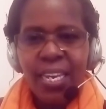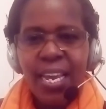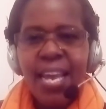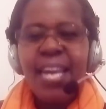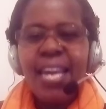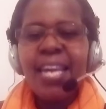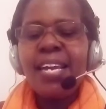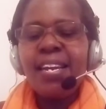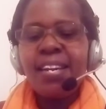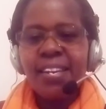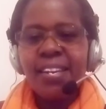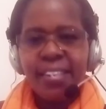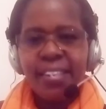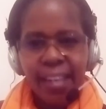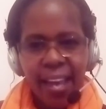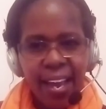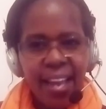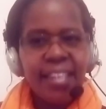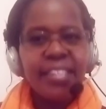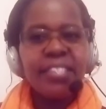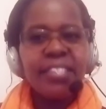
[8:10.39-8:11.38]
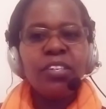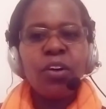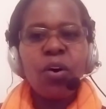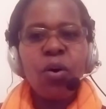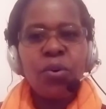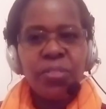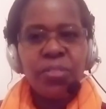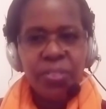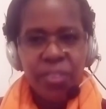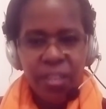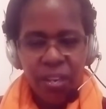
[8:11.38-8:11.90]
he died
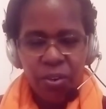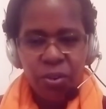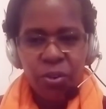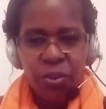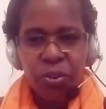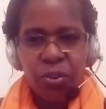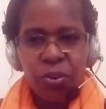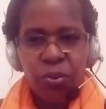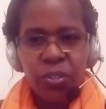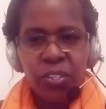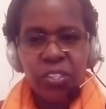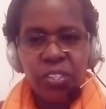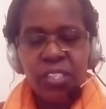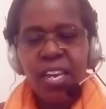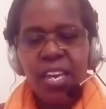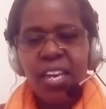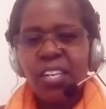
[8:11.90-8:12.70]
on the cross